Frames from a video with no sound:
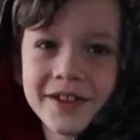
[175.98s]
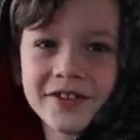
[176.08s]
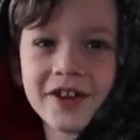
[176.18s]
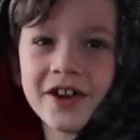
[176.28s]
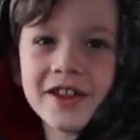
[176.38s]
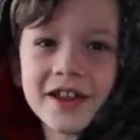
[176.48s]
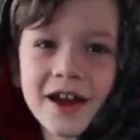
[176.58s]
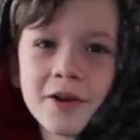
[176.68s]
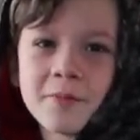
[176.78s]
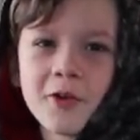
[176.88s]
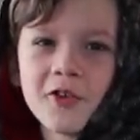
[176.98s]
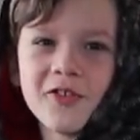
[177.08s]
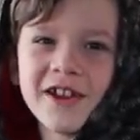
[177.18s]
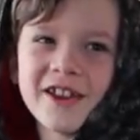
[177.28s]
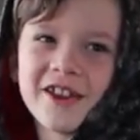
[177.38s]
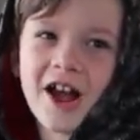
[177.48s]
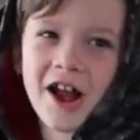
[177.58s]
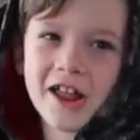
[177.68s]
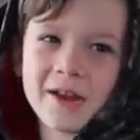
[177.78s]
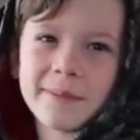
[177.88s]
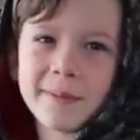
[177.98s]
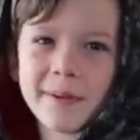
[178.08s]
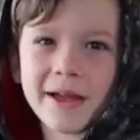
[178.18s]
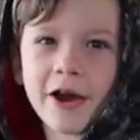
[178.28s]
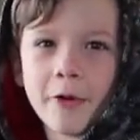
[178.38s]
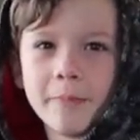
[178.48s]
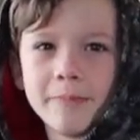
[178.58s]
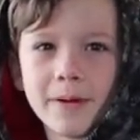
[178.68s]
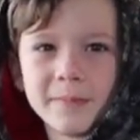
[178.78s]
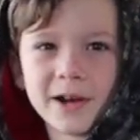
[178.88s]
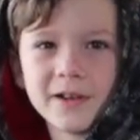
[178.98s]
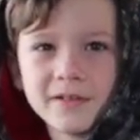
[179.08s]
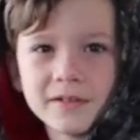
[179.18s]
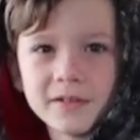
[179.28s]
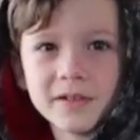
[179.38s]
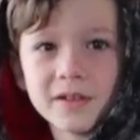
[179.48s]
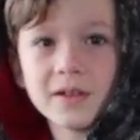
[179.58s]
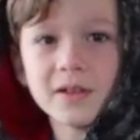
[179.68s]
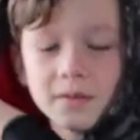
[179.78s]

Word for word: deciding how motivated I am, I might help Mama. Yeah.